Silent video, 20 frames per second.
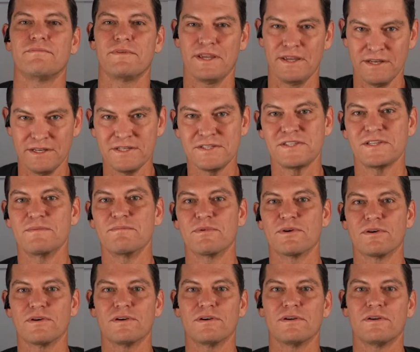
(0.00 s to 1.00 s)
in
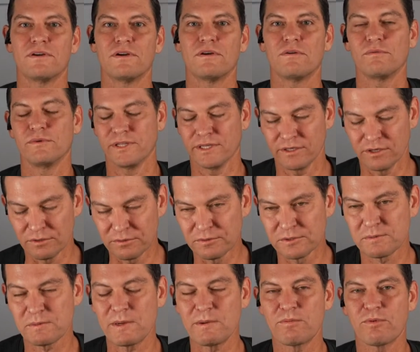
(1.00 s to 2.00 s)
December and then go through
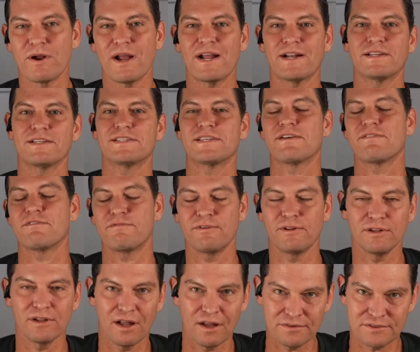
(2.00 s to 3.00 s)
spring practice, have a
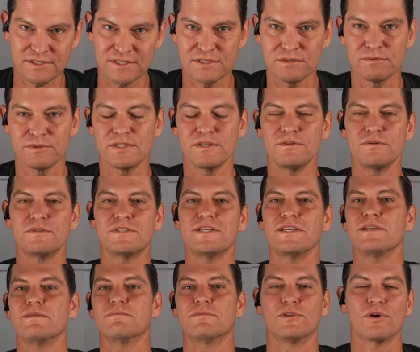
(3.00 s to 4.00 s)
full offseason with the new
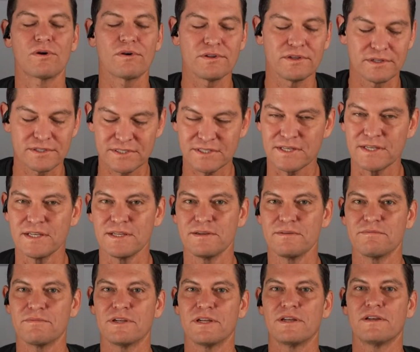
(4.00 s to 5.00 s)
team, learn the
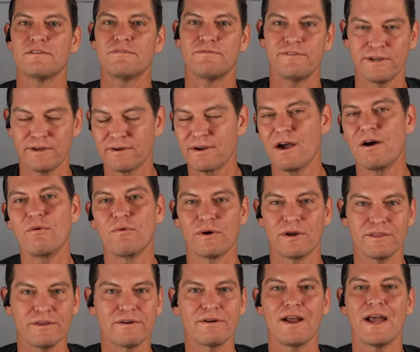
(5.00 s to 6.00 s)
scheme, figure out
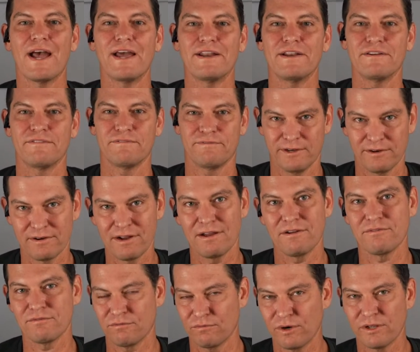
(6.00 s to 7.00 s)
where they're at, figure
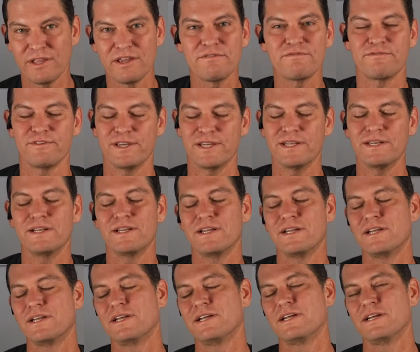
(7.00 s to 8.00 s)
out where they fit.
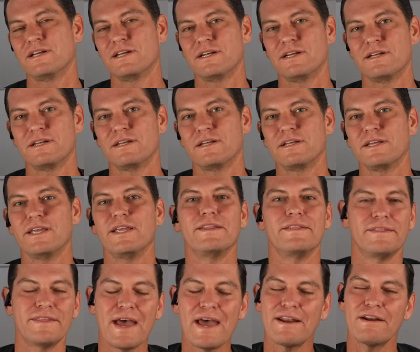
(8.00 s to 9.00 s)

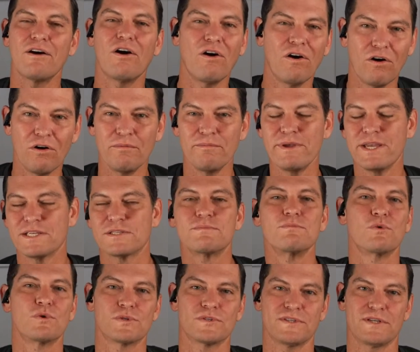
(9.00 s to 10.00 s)
That all makes
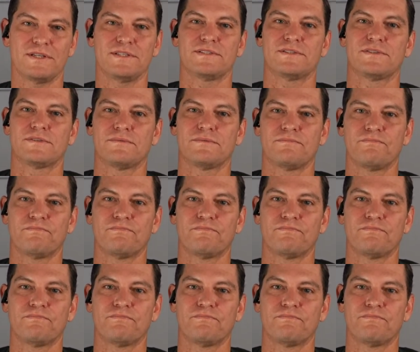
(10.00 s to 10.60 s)
more sense.